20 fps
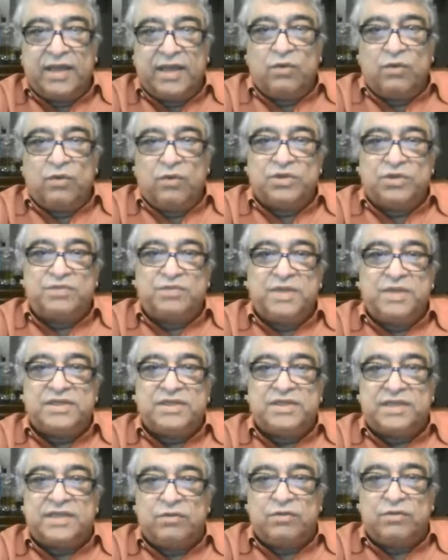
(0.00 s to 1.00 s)
which
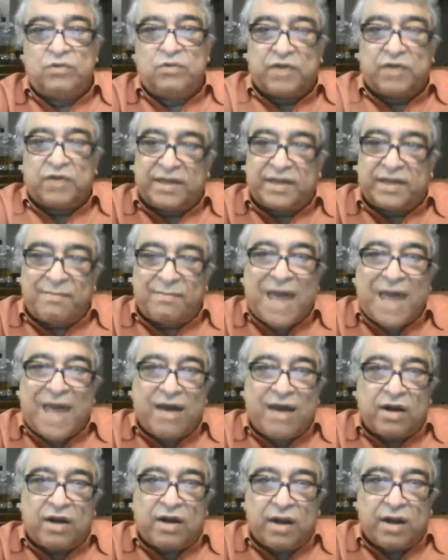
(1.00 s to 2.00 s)
means that you would look at the
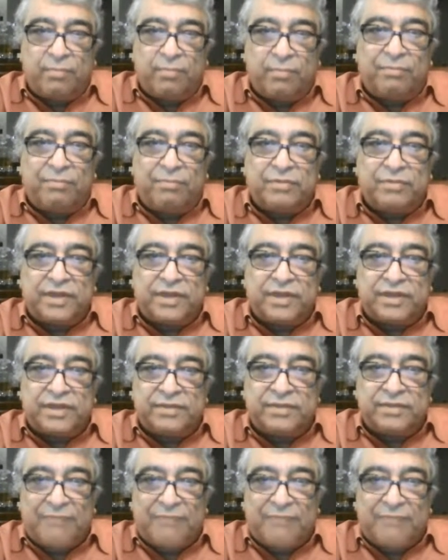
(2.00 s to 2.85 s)
matter, uh,